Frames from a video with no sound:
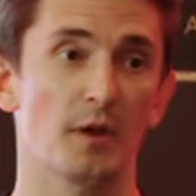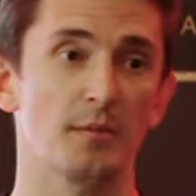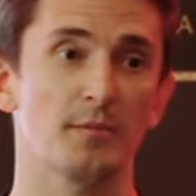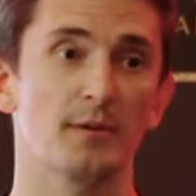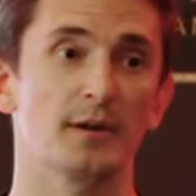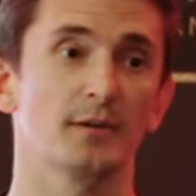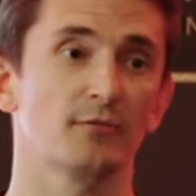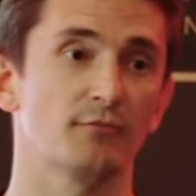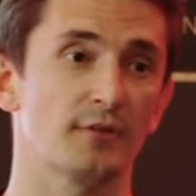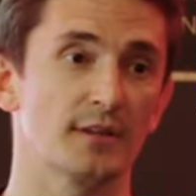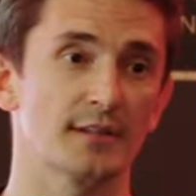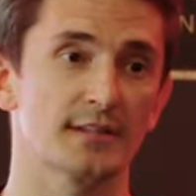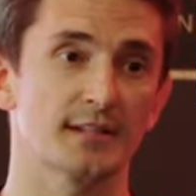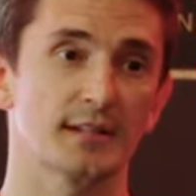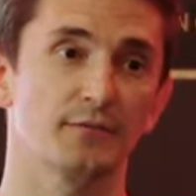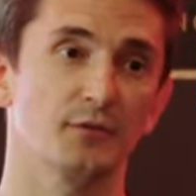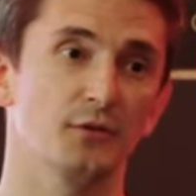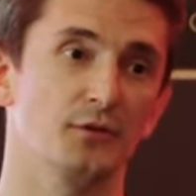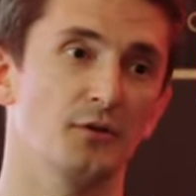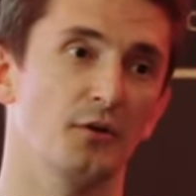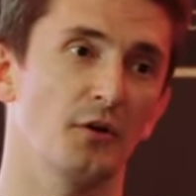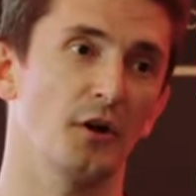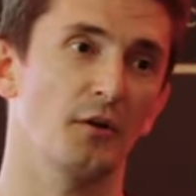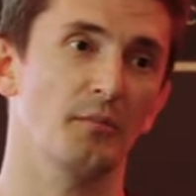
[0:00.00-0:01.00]
may be at risk if
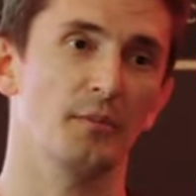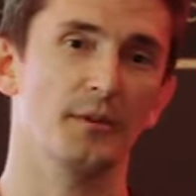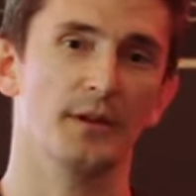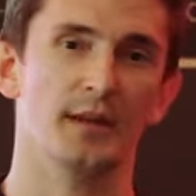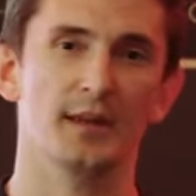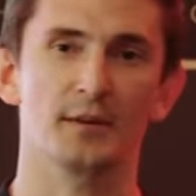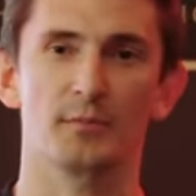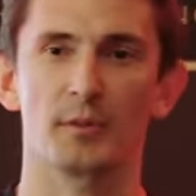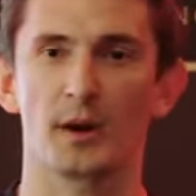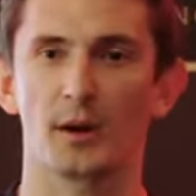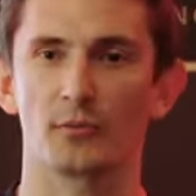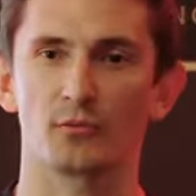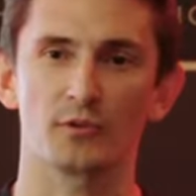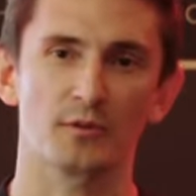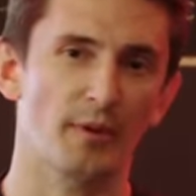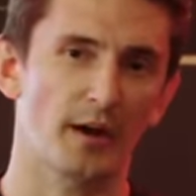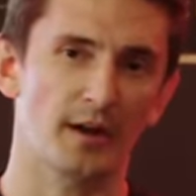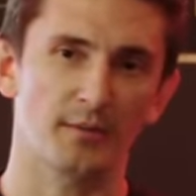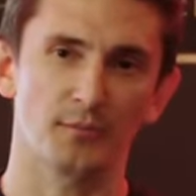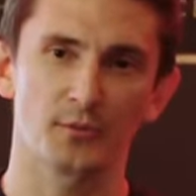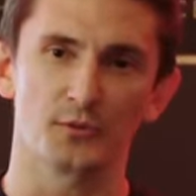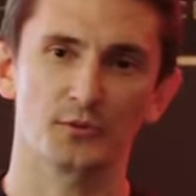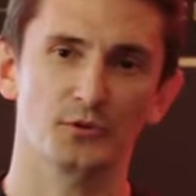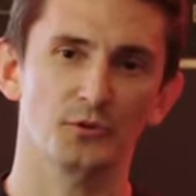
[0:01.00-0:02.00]
you do not keep up
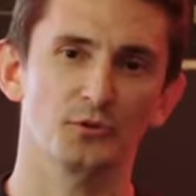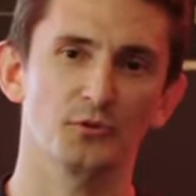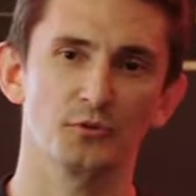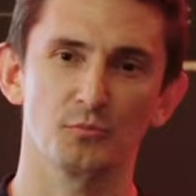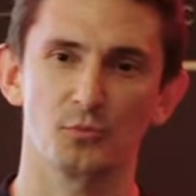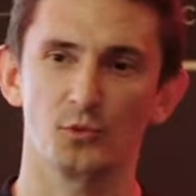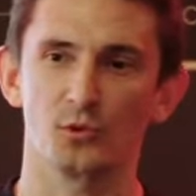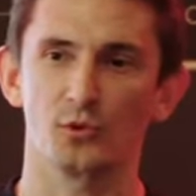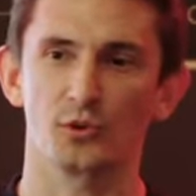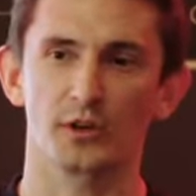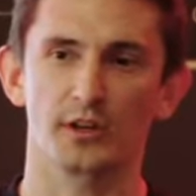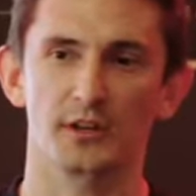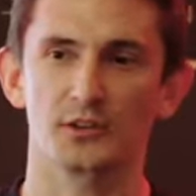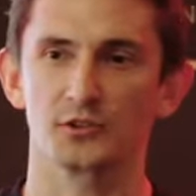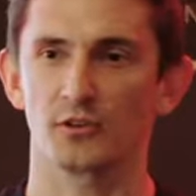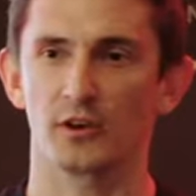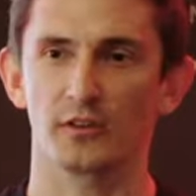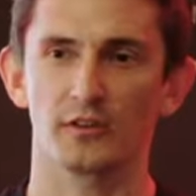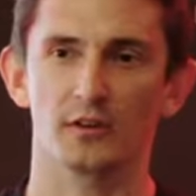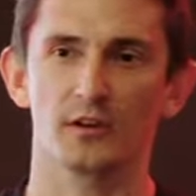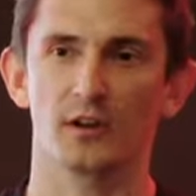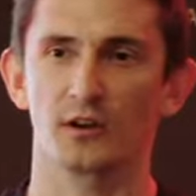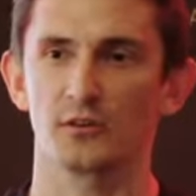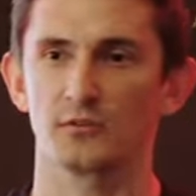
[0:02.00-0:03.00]
repayments on your mortgage or
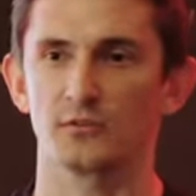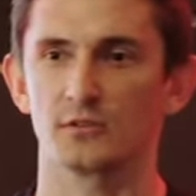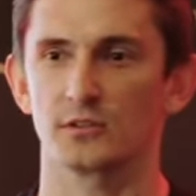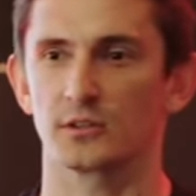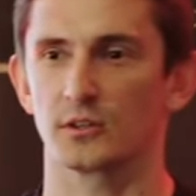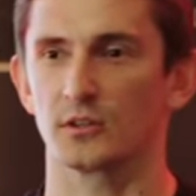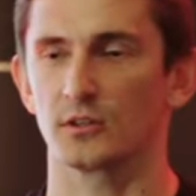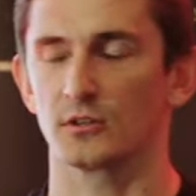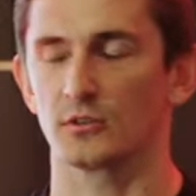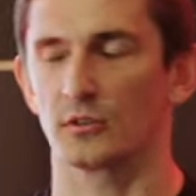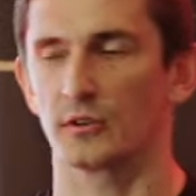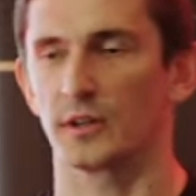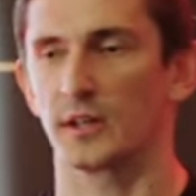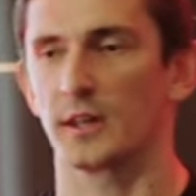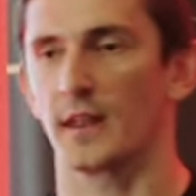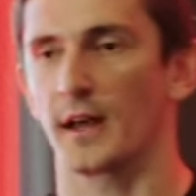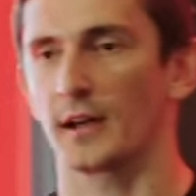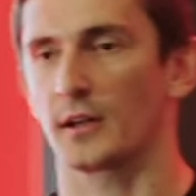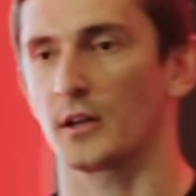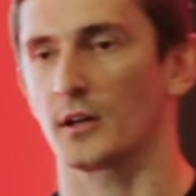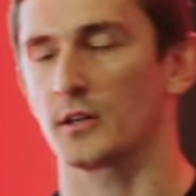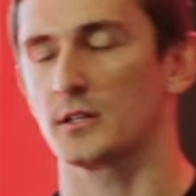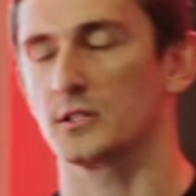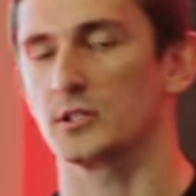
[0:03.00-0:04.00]
other loans secured on it,
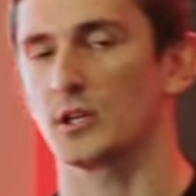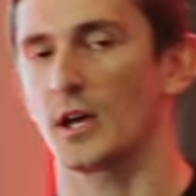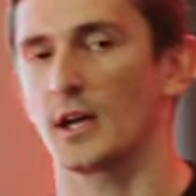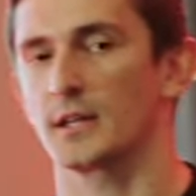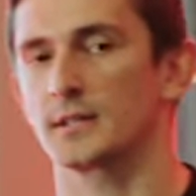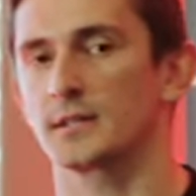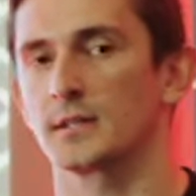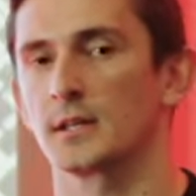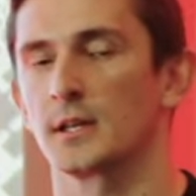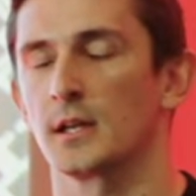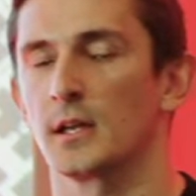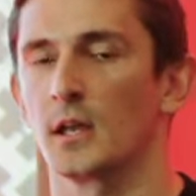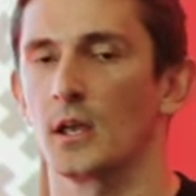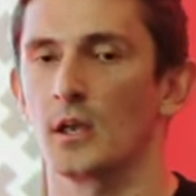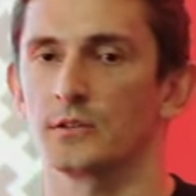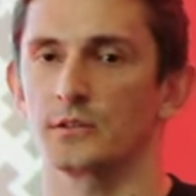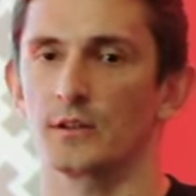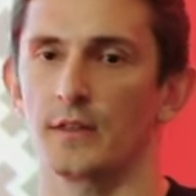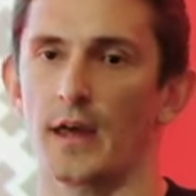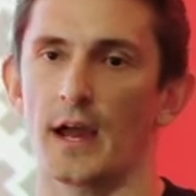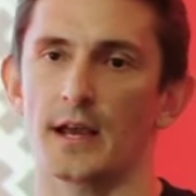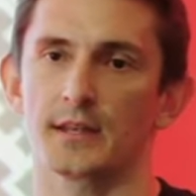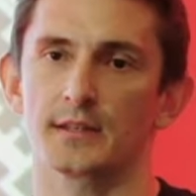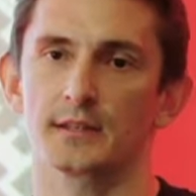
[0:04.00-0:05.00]
that kind of jazz.
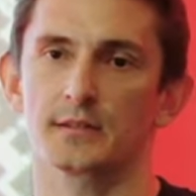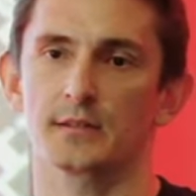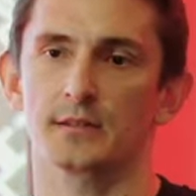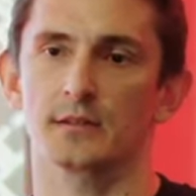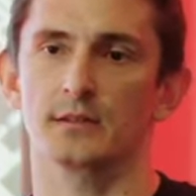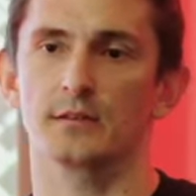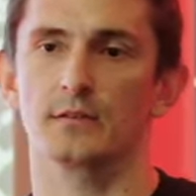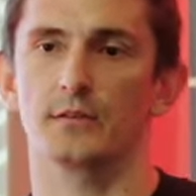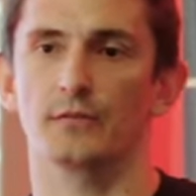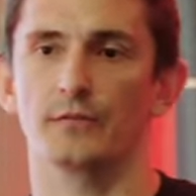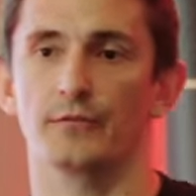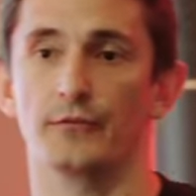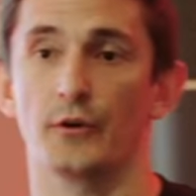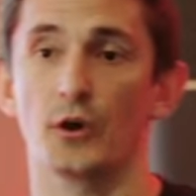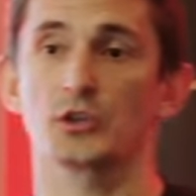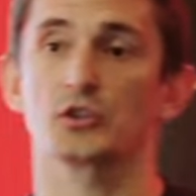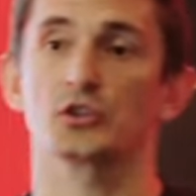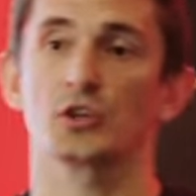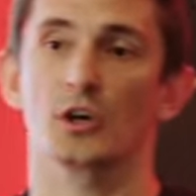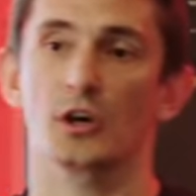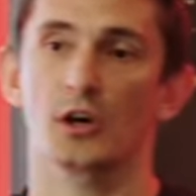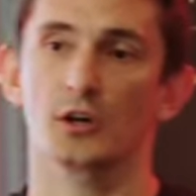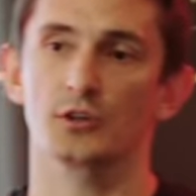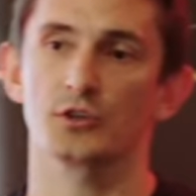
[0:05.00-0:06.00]
So that's
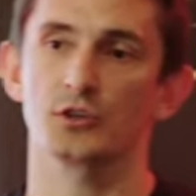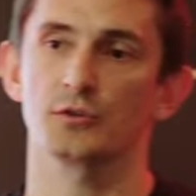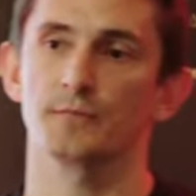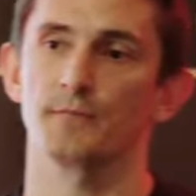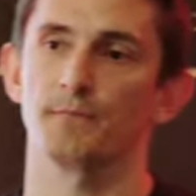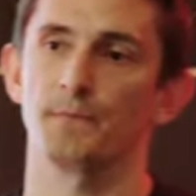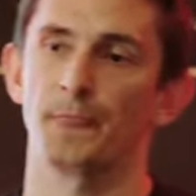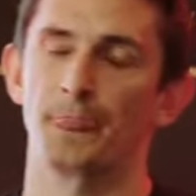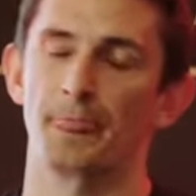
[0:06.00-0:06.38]
first charge.